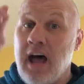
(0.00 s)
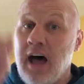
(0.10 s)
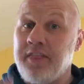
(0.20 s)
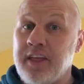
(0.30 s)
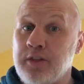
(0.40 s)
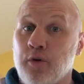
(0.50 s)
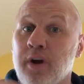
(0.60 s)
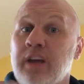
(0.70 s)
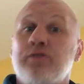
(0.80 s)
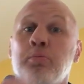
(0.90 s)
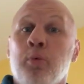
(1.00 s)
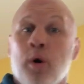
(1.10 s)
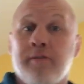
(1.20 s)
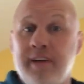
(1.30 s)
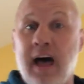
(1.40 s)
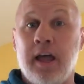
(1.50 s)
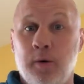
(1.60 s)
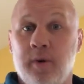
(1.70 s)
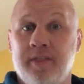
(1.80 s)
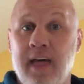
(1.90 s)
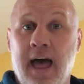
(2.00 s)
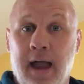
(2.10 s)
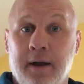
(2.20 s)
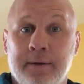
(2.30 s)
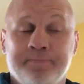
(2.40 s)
I think there is more value with that.